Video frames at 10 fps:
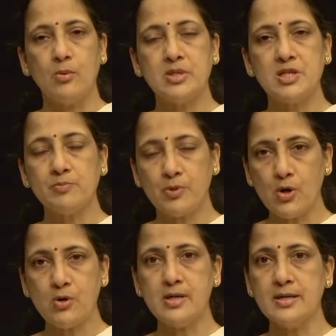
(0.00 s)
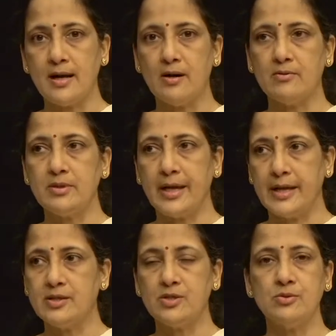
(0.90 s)
which is broken down
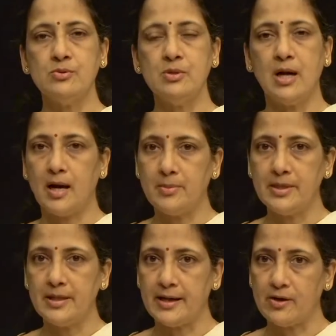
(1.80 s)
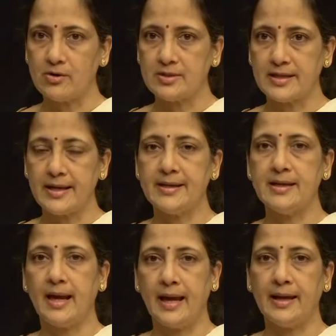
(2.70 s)
into carbon dioxide
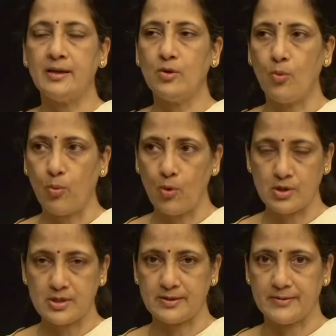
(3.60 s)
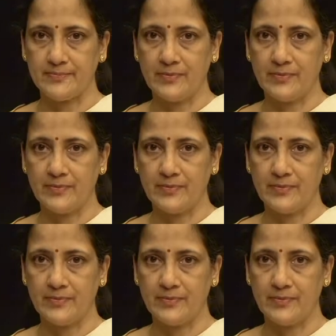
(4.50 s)
and water.